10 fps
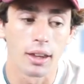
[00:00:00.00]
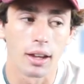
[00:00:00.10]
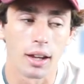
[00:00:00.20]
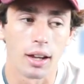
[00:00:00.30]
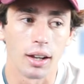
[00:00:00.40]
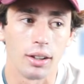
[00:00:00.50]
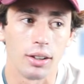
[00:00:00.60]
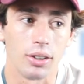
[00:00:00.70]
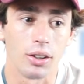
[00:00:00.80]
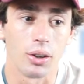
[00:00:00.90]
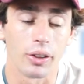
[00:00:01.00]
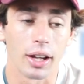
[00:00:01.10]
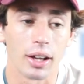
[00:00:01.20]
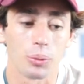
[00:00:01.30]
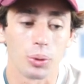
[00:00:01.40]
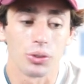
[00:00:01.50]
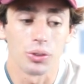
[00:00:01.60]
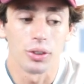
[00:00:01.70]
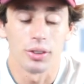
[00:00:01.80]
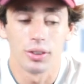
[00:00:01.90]
And, you know, that
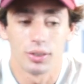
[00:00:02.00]
wasn't,